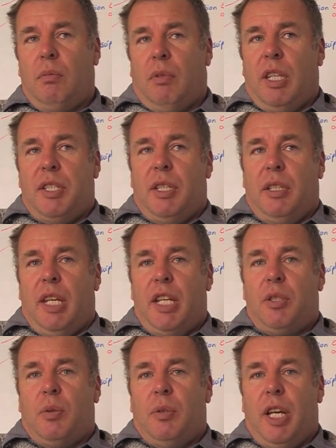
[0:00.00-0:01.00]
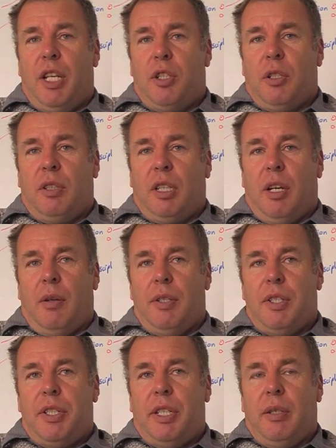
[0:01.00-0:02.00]
That's their natural nature, to go and
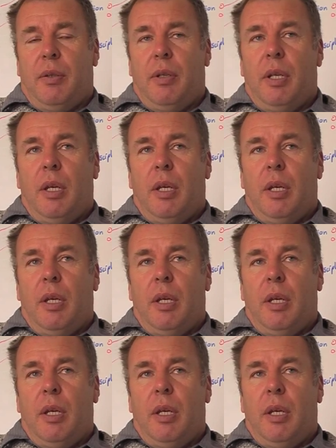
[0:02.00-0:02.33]
steal.